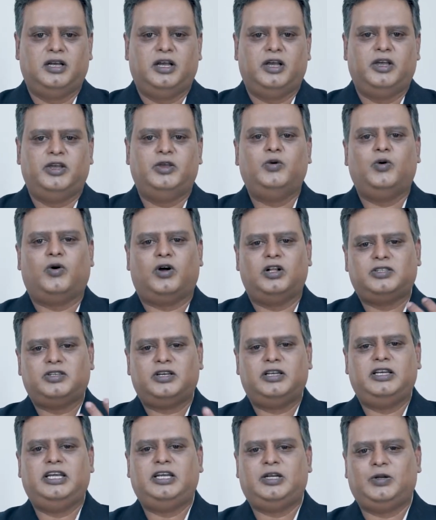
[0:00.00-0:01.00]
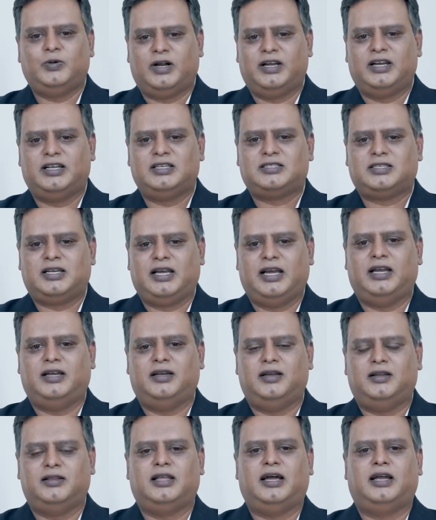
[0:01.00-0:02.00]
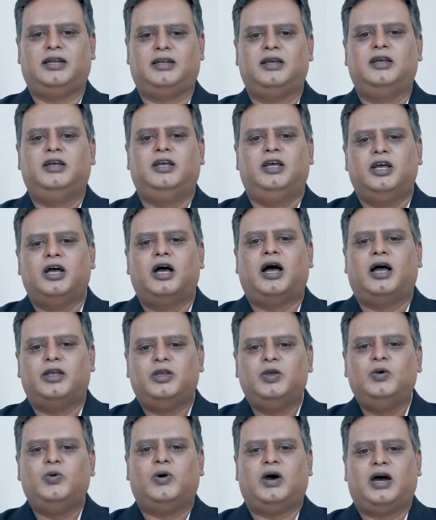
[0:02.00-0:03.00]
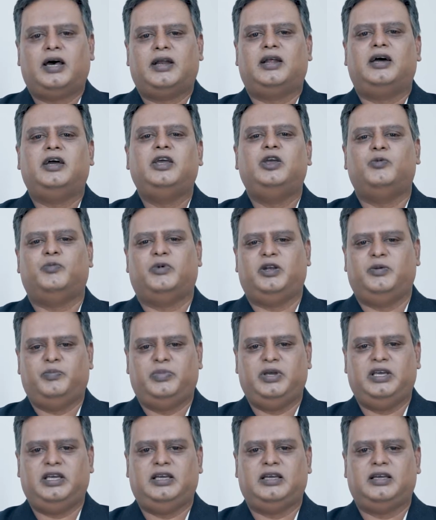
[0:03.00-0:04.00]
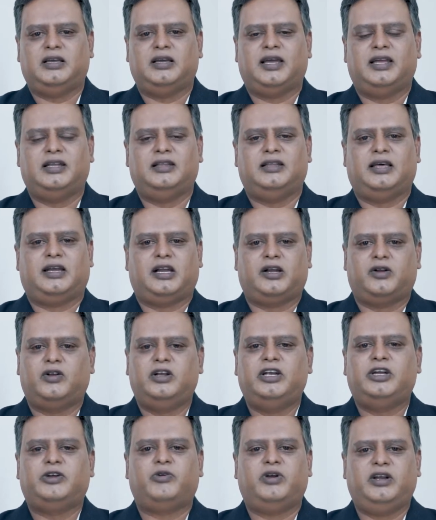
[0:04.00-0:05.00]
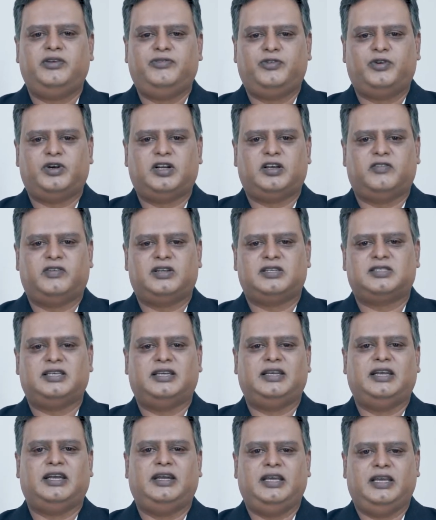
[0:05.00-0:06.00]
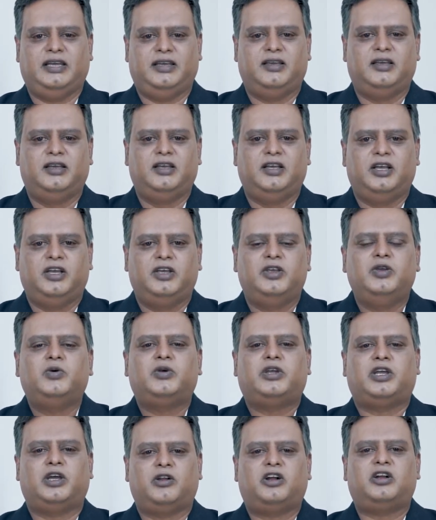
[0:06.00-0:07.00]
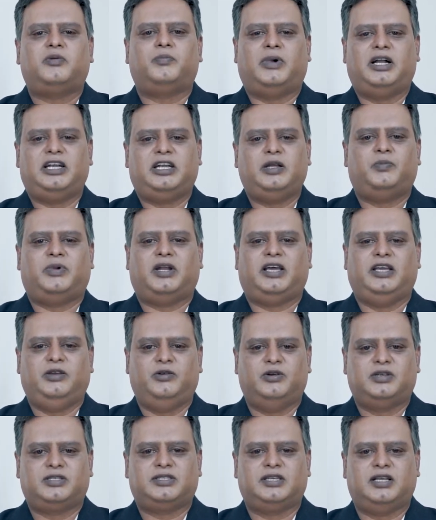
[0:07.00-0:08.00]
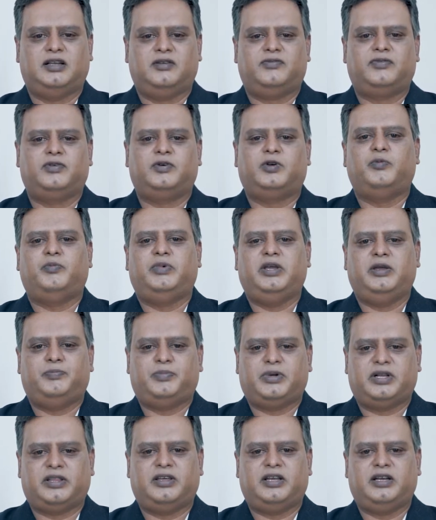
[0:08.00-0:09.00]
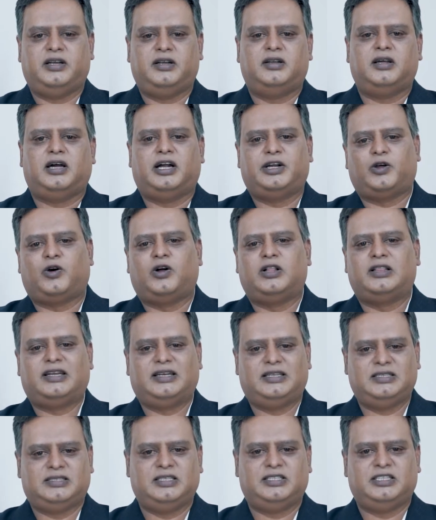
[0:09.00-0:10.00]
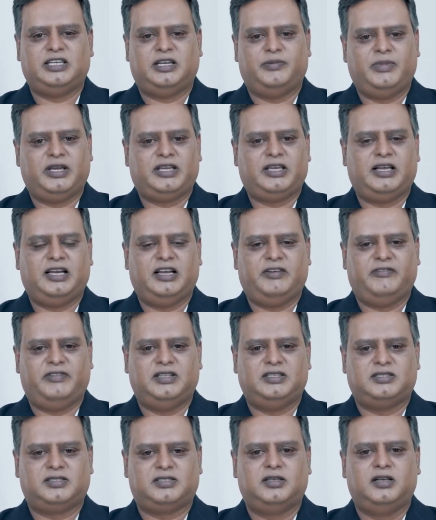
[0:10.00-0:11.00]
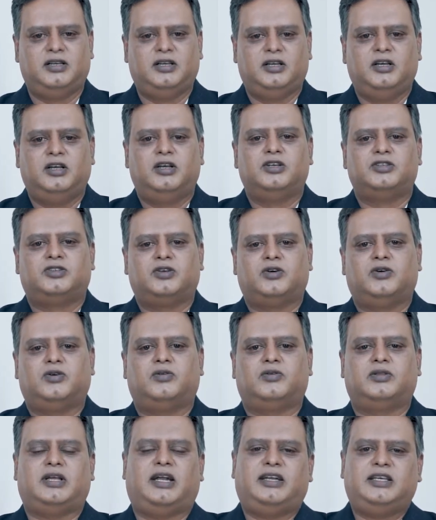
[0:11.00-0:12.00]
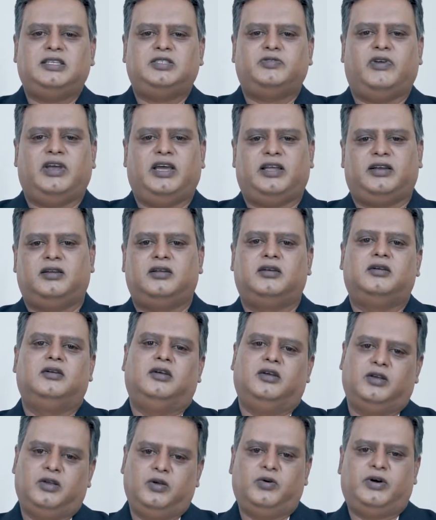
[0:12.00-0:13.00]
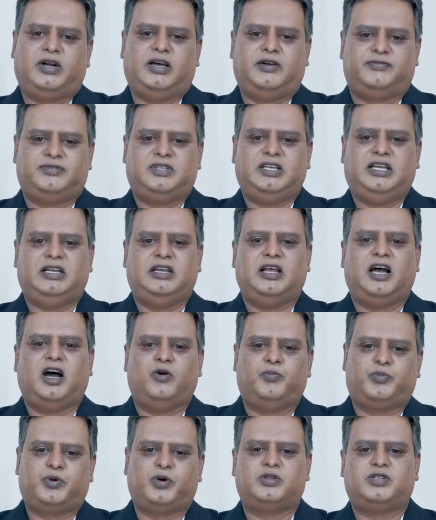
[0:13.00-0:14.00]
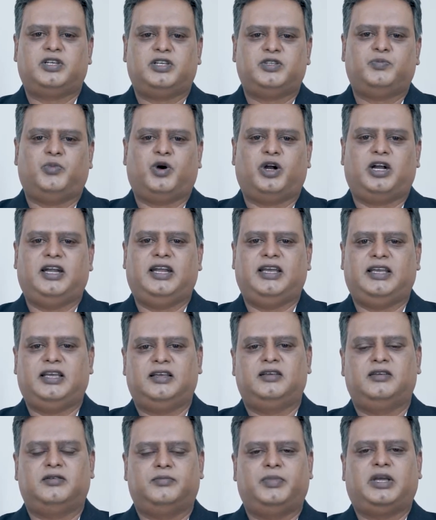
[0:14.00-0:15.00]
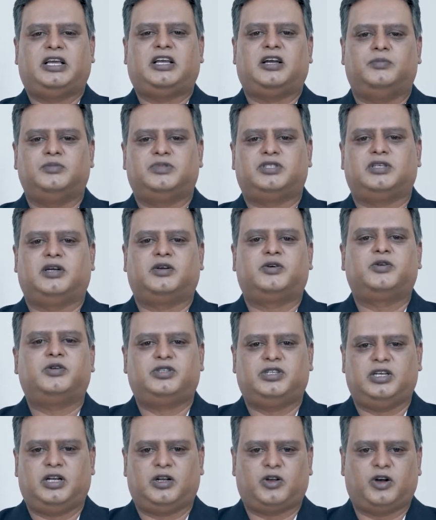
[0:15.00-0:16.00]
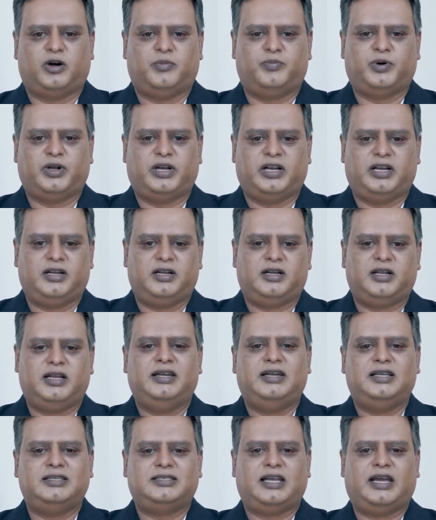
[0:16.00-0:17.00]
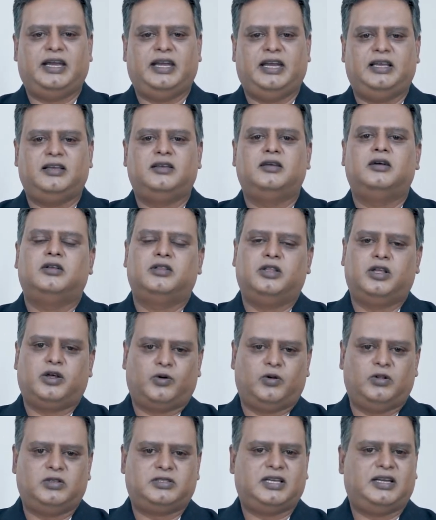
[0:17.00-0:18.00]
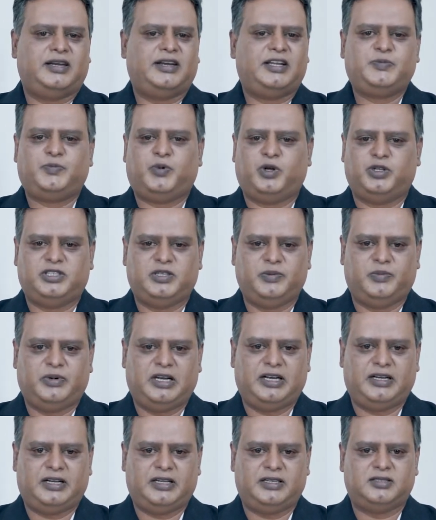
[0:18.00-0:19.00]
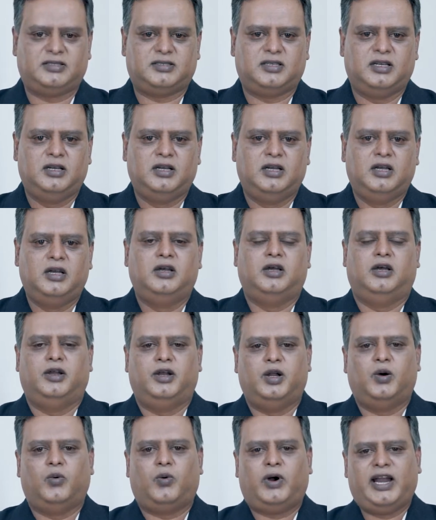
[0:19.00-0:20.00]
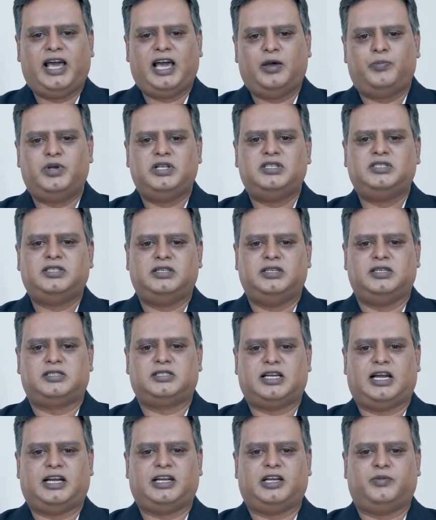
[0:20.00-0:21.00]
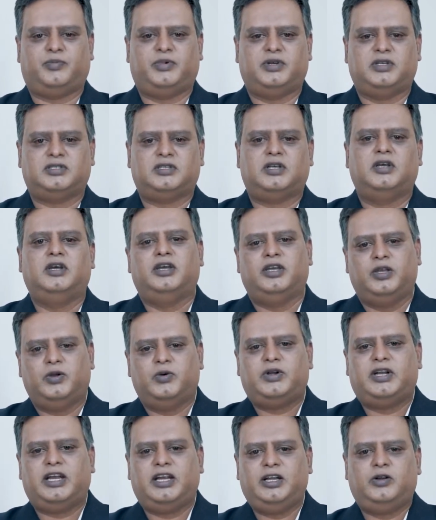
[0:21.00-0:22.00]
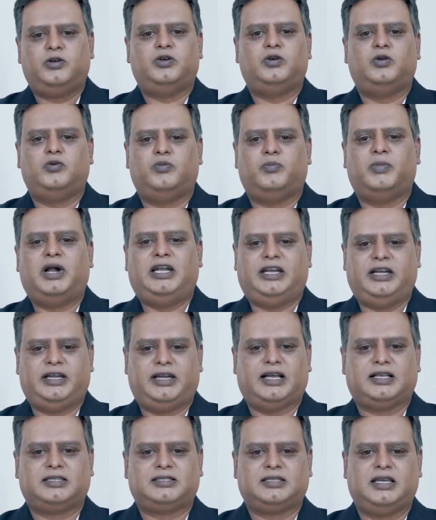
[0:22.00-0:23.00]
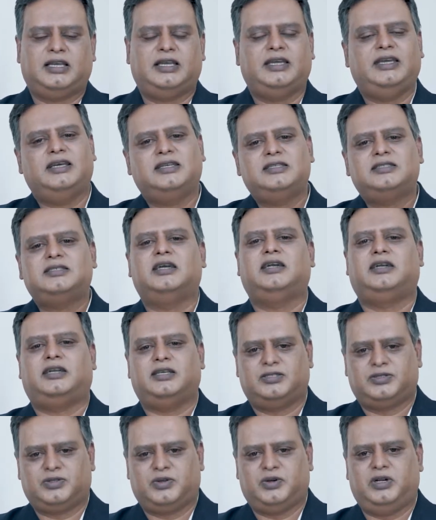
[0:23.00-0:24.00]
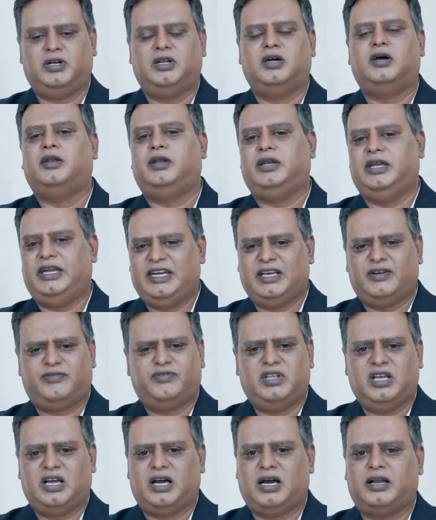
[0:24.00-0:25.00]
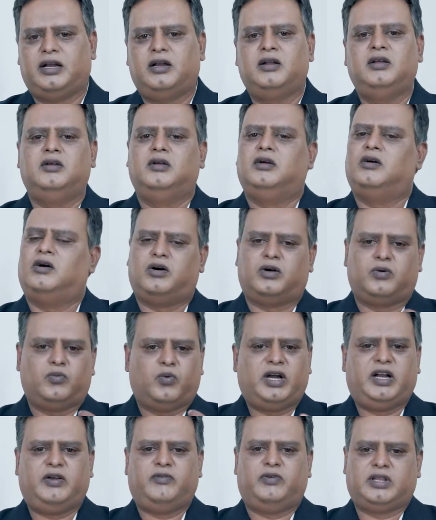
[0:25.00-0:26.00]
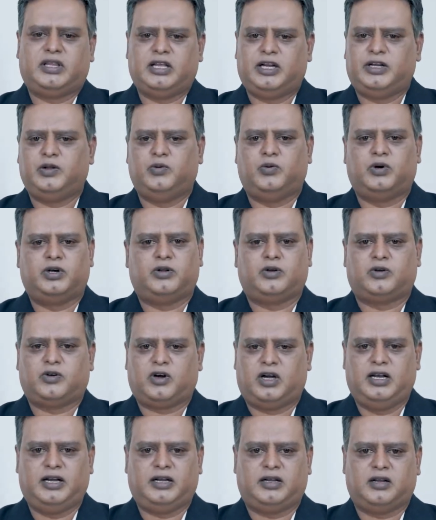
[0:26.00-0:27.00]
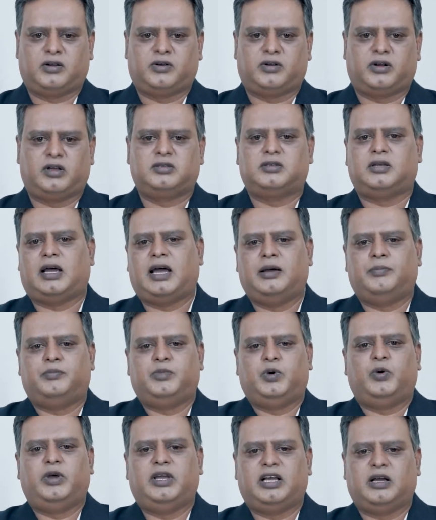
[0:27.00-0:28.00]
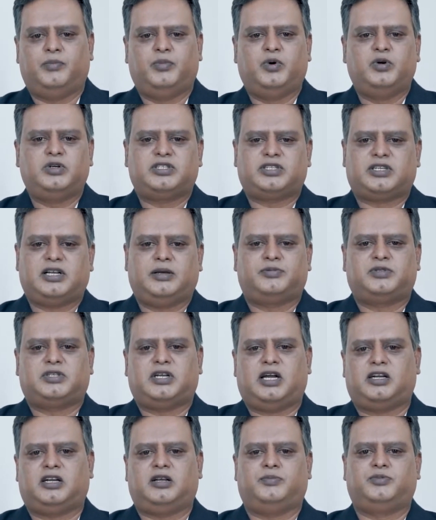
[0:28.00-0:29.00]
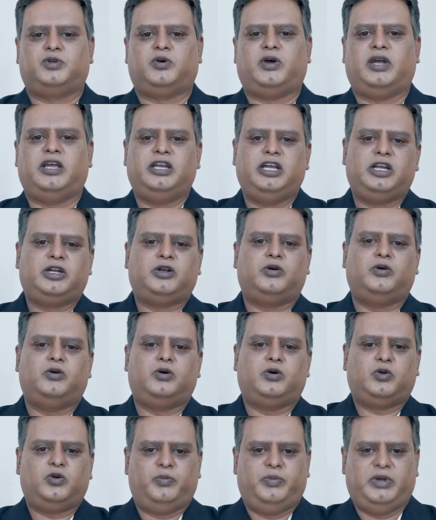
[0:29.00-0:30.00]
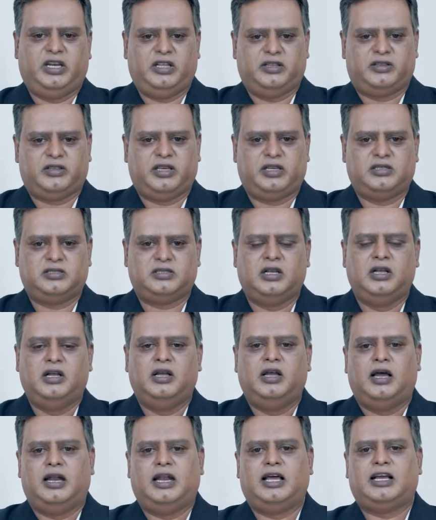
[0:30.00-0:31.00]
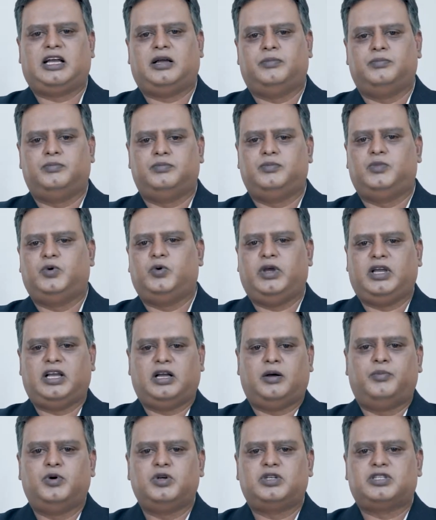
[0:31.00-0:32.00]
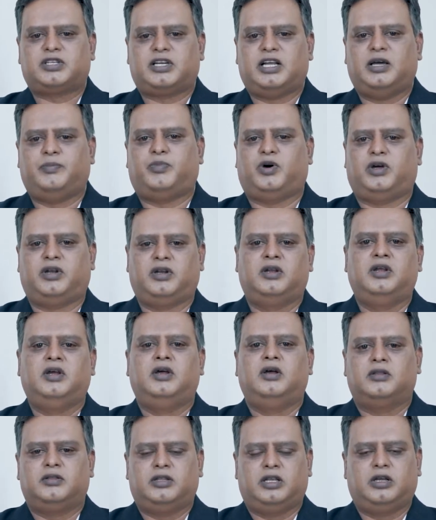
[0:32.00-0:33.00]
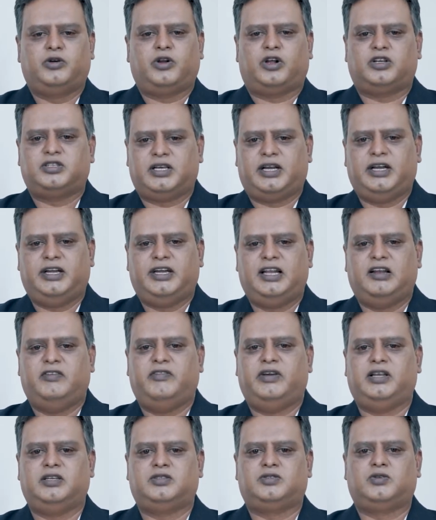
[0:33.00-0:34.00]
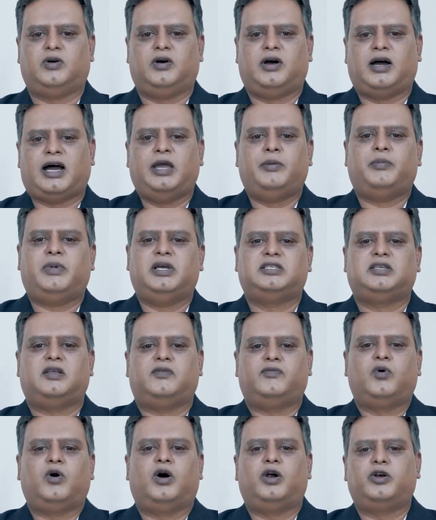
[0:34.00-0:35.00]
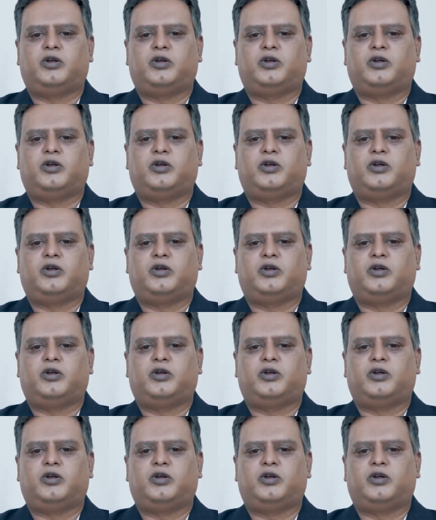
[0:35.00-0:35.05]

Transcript: You also need to understand that you are a human being and there are only 24 hours in a day. You cannot multiply yourself to be present at all the decision making levels. So that is where you would have seen how process modeling becomes a crucial component in deciding the roles and responsibilities. Now, what happens in a startup is you tend to do multitasking. Yes, it is good, need of the hour, or whatever that you want to call it across. I am doing a bootstrap startup, so I need to do too many things. Like I'm doing a bootstrap on the grocery delivery, so I myself go on